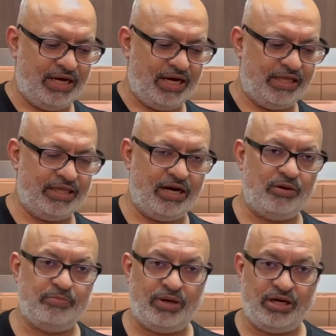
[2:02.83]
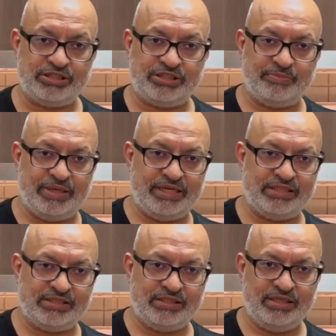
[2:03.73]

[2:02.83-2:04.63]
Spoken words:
and then I'll blanch the beans